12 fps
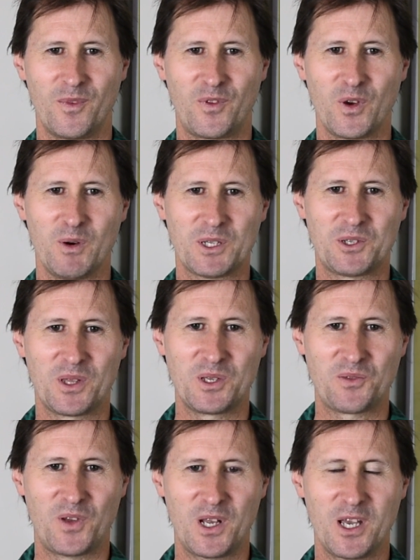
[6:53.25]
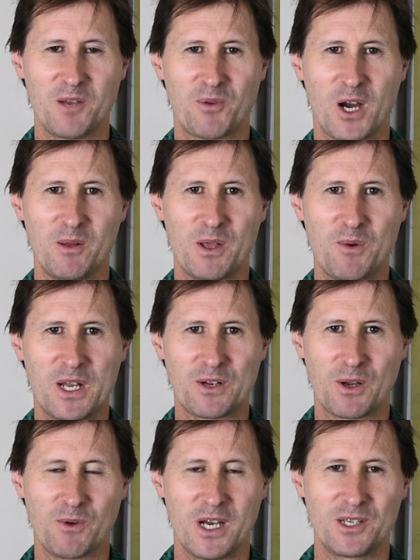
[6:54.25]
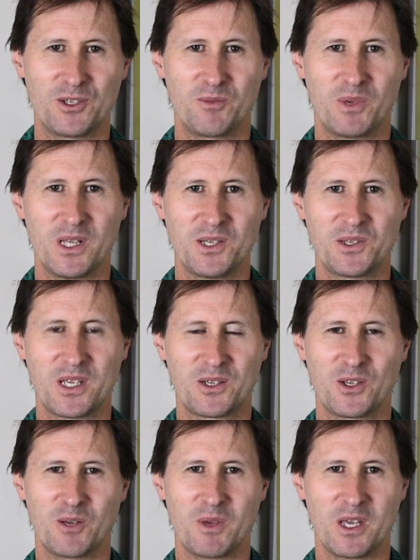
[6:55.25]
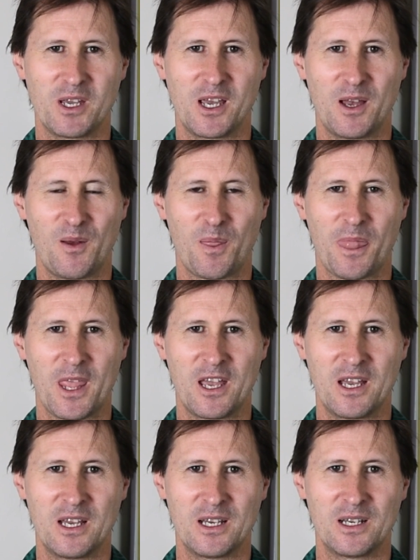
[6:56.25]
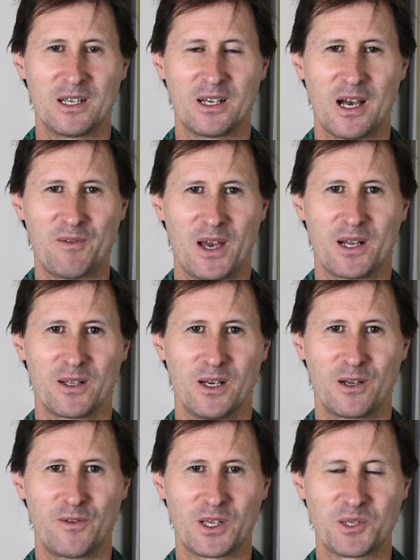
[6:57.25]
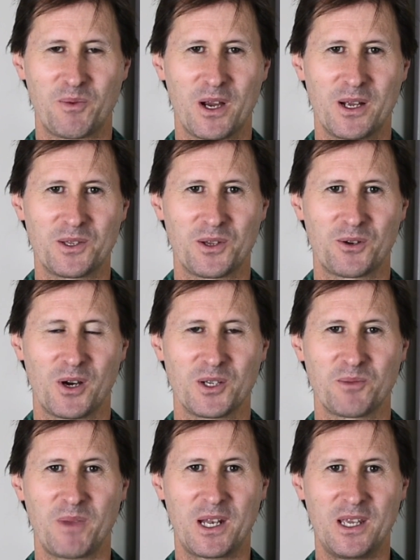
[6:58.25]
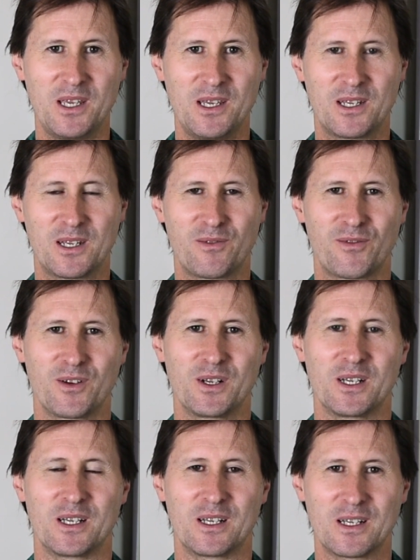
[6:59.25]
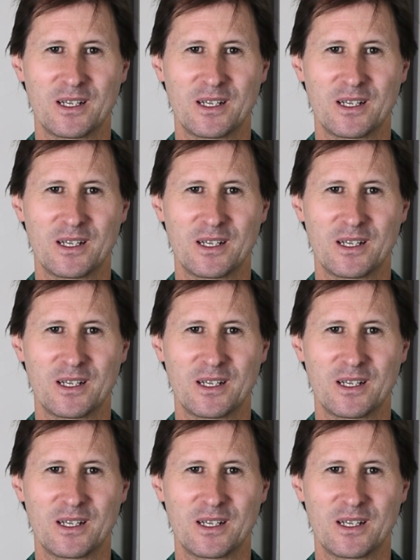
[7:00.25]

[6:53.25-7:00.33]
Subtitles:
If you're watching this video, you're probably wondering why you should be listening to me. I've had a lot of experience across many different